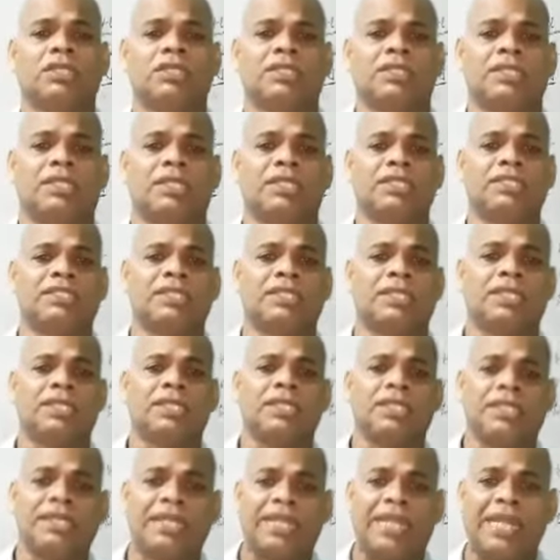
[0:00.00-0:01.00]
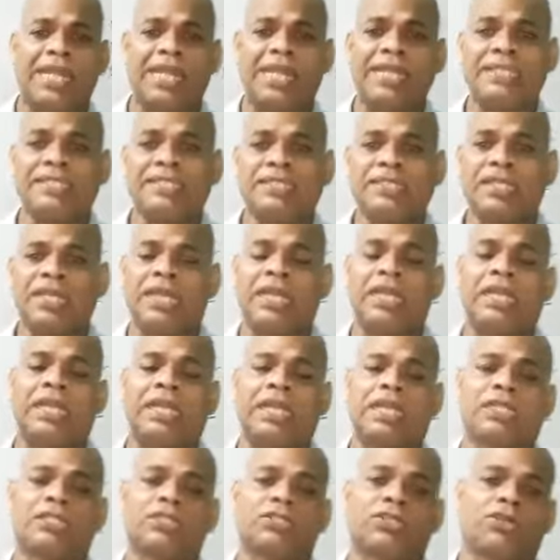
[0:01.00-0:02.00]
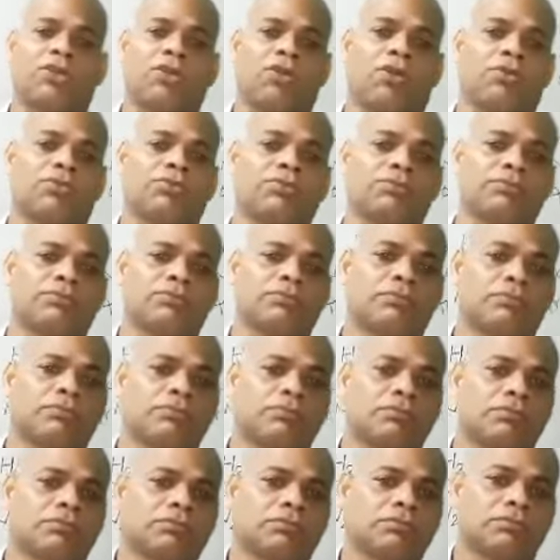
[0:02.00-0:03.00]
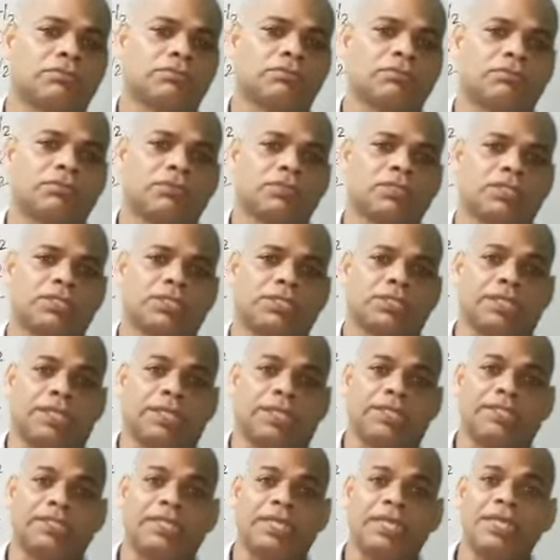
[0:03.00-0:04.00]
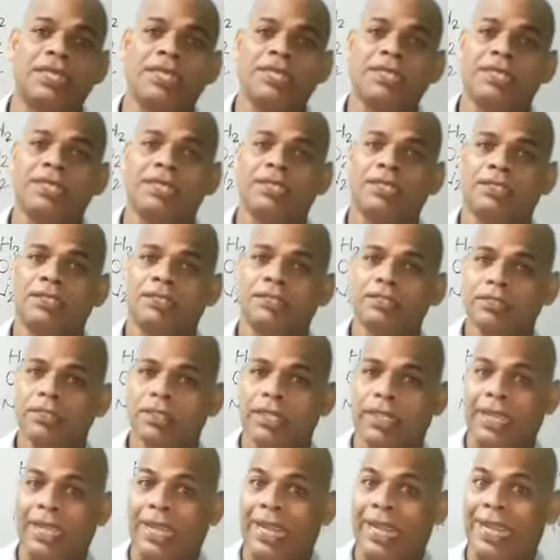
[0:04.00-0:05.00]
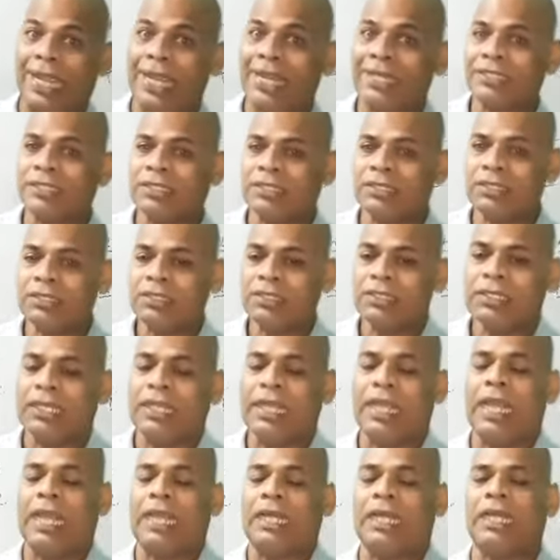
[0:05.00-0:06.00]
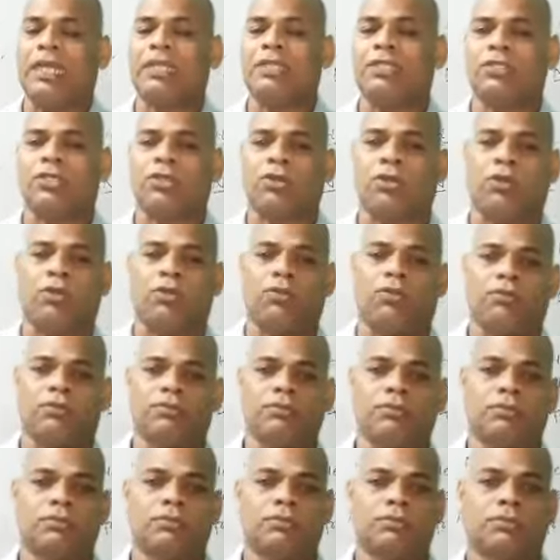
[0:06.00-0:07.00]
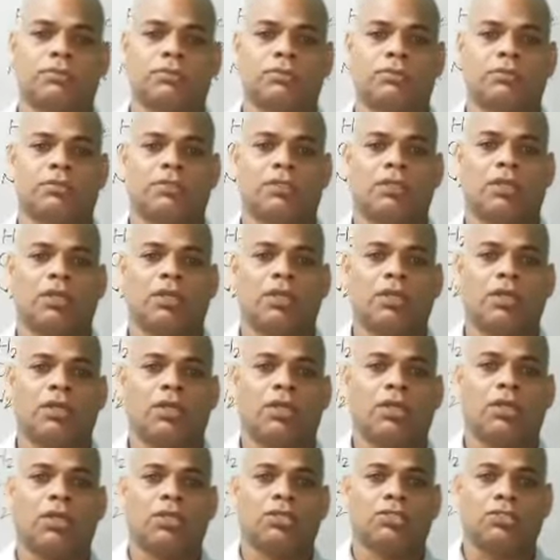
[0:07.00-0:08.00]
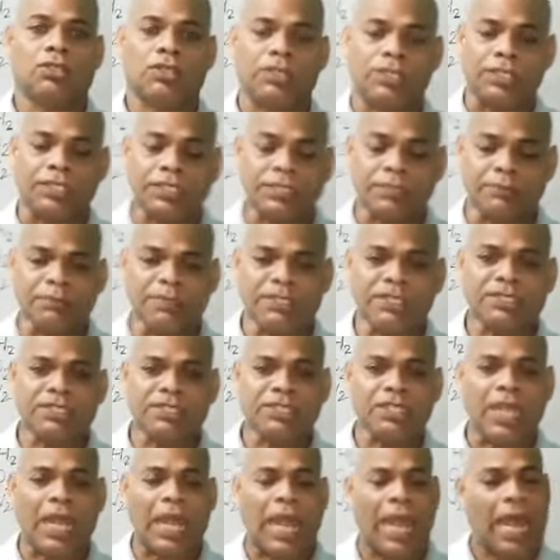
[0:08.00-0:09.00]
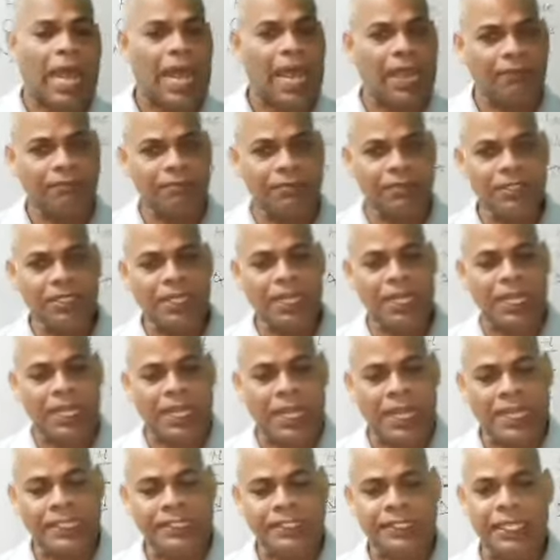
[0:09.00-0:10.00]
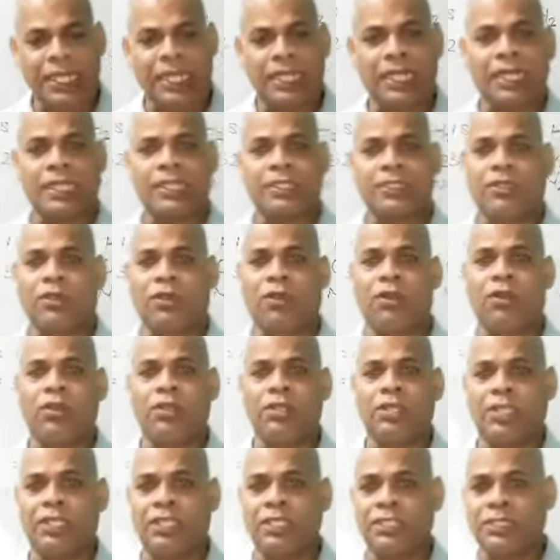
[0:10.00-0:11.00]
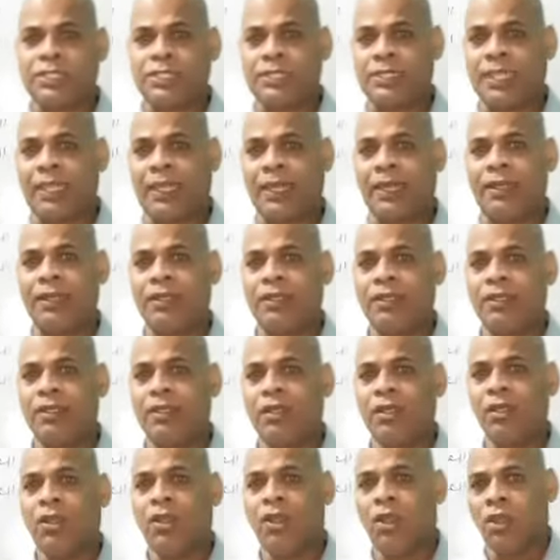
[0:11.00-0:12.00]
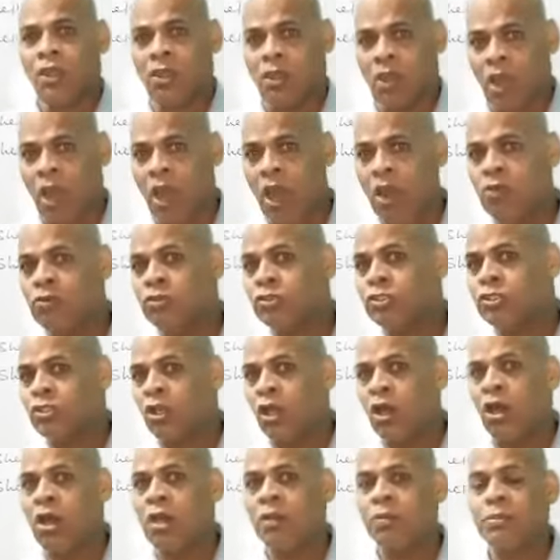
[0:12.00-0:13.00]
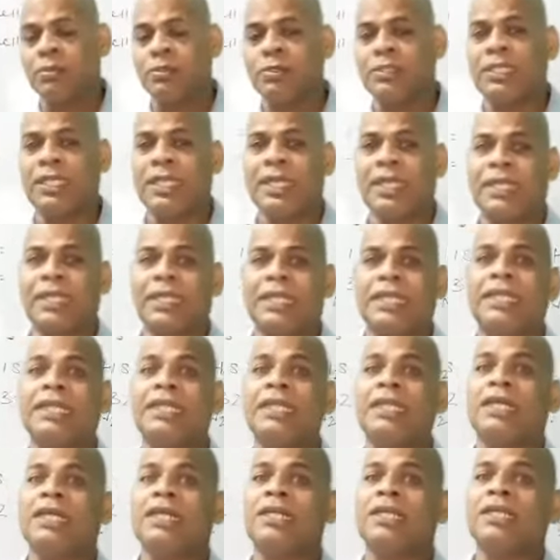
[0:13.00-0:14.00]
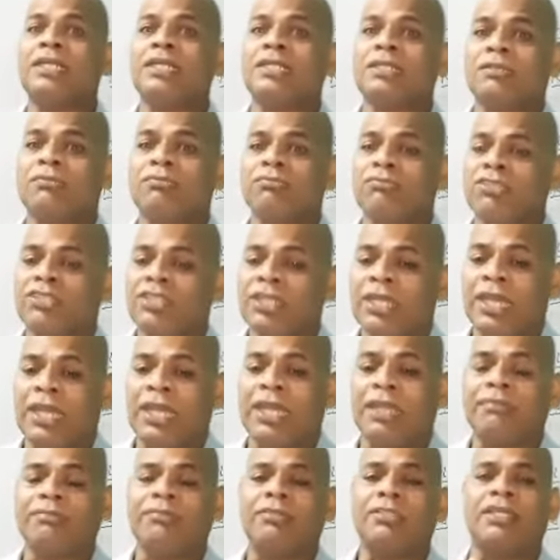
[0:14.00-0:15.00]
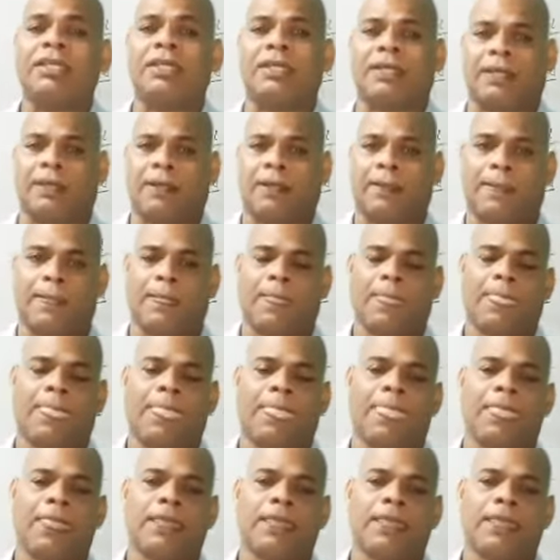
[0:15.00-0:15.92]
there is a 8 electron. There is a 8 electron. So it means having 8 electron is the cause of their inert behavior.